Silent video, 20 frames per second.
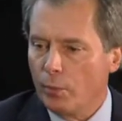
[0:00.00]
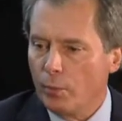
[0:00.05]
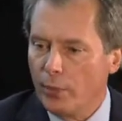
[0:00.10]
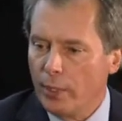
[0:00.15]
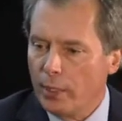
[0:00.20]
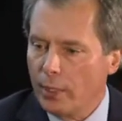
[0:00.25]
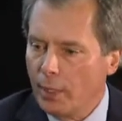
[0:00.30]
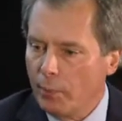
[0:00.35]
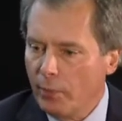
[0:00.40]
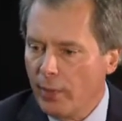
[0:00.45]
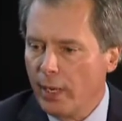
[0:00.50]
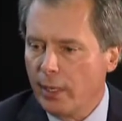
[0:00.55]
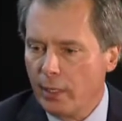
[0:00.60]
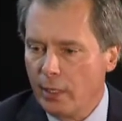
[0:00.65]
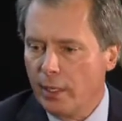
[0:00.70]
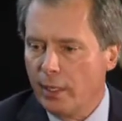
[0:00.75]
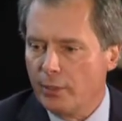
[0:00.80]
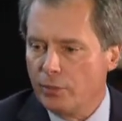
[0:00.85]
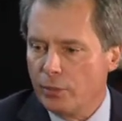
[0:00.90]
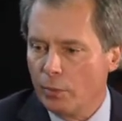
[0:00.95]
But a
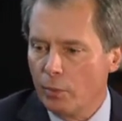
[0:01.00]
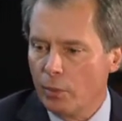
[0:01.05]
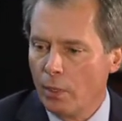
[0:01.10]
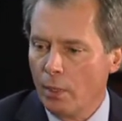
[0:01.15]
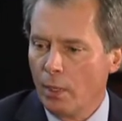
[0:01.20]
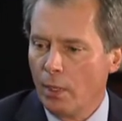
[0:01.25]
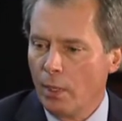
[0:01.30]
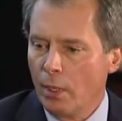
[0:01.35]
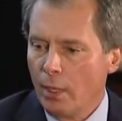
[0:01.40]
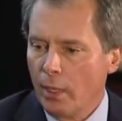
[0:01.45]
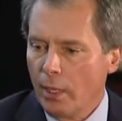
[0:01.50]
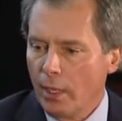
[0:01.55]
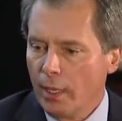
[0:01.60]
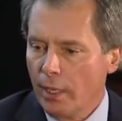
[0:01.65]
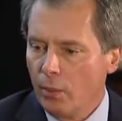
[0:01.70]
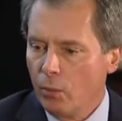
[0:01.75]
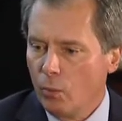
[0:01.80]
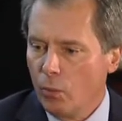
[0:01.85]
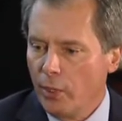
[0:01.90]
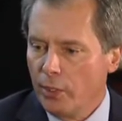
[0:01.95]
mechanism
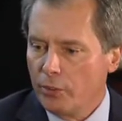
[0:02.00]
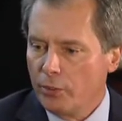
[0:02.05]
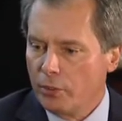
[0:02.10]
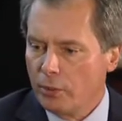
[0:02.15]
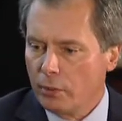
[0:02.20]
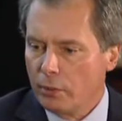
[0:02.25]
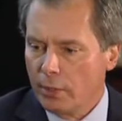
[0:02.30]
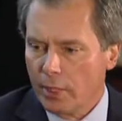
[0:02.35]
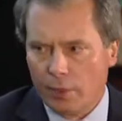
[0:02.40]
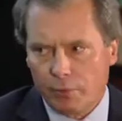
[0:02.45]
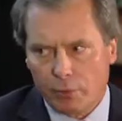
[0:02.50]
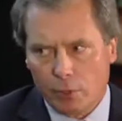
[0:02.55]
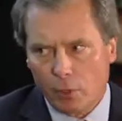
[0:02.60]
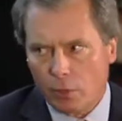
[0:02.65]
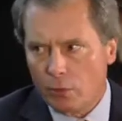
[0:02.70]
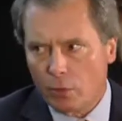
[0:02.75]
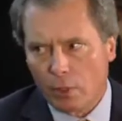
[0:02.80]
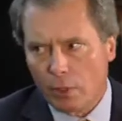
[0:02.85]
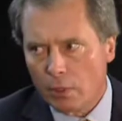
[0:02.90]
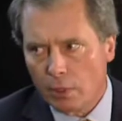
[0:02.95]
in which, and I've
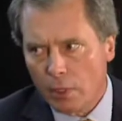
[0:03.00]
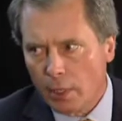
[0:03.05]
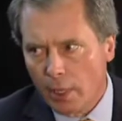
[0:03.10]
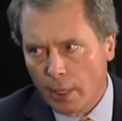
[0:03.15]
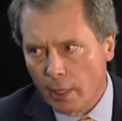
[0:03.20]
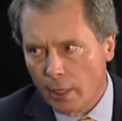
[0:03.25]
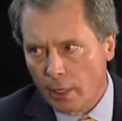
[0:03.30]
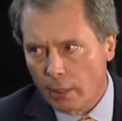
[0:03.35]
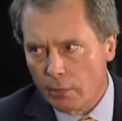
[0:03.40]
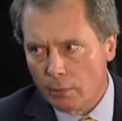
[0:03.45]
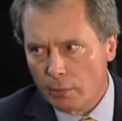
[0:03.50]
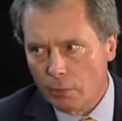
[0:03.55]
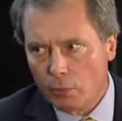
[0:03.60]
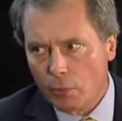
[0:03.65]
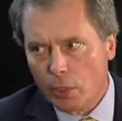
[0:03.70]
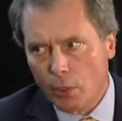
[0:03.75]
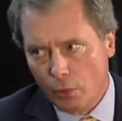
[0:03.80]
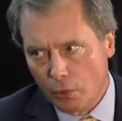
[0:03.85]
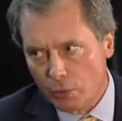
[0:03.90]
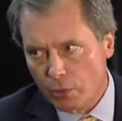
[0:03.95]
talked to
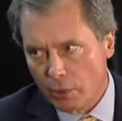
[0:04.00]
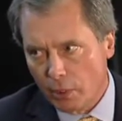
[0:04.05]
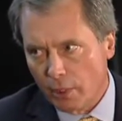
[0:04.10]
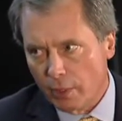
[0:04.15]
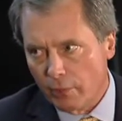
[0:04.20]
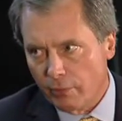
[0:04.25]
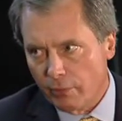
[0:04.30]
almost